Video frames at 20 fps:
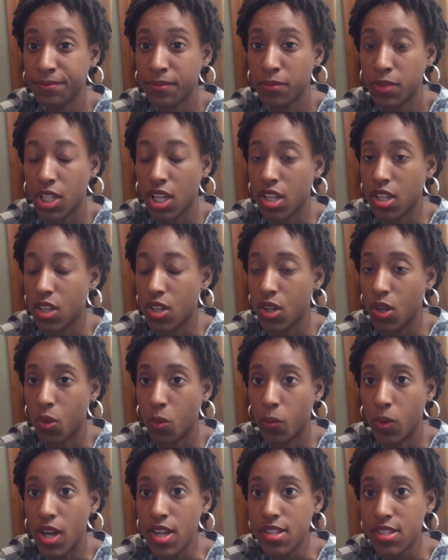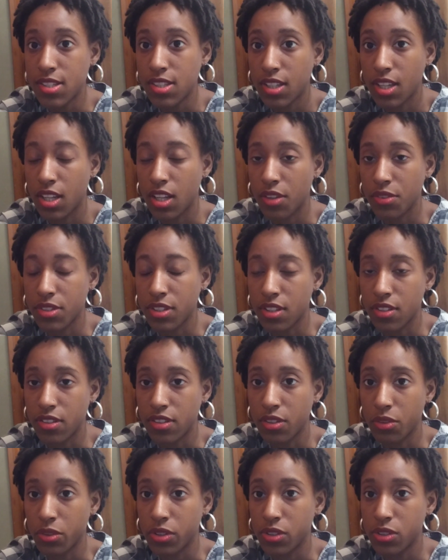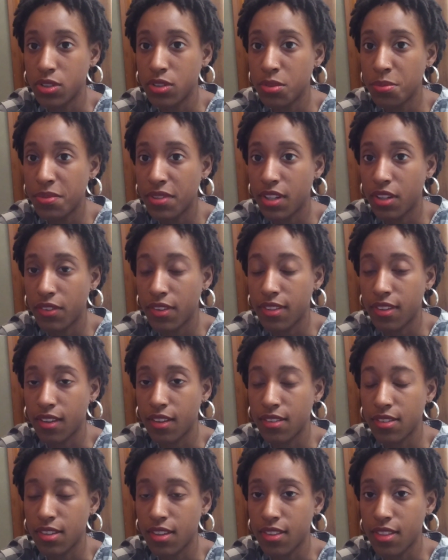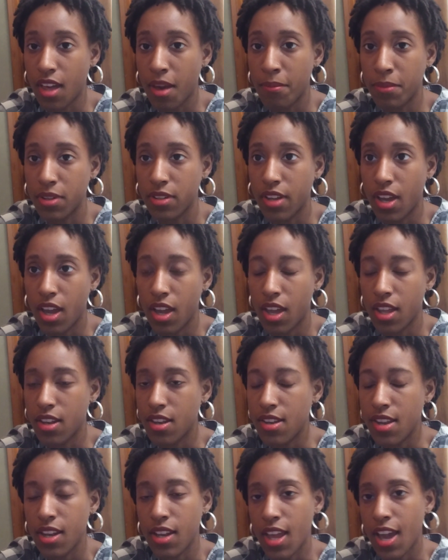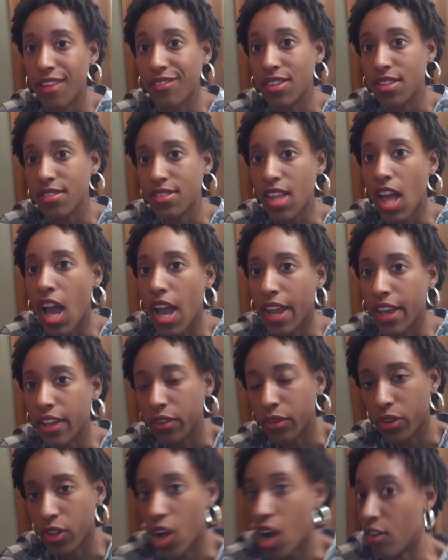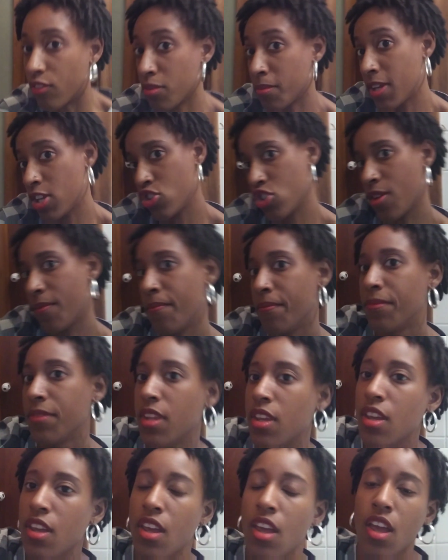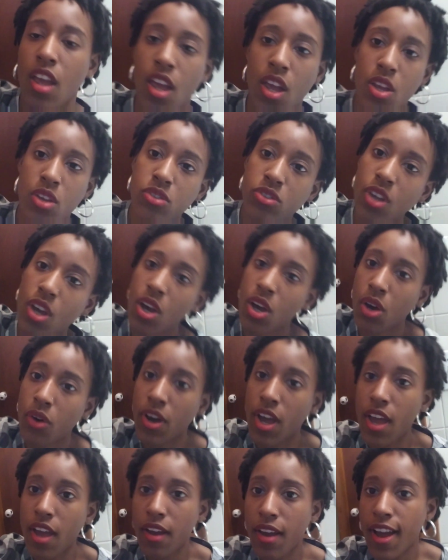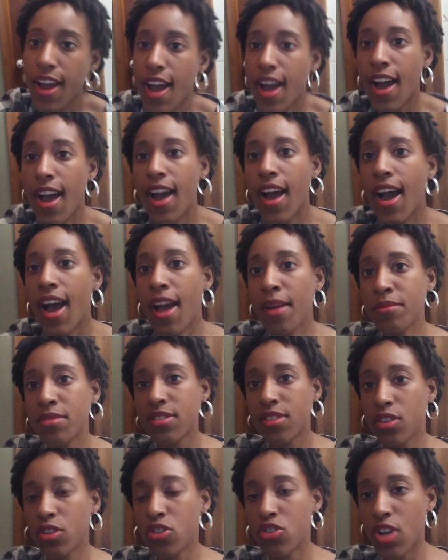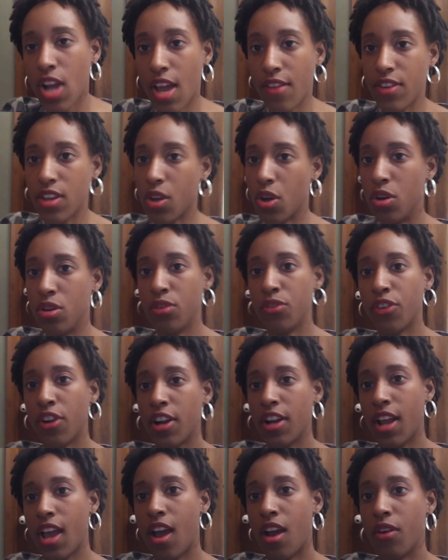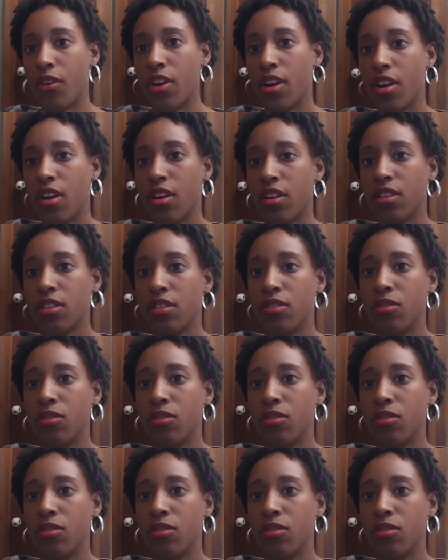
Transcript: but I didn't know what, and I was considering tubes and everything else like that, but I didn't have a sign or a confirmation. So I'm still driving over an hour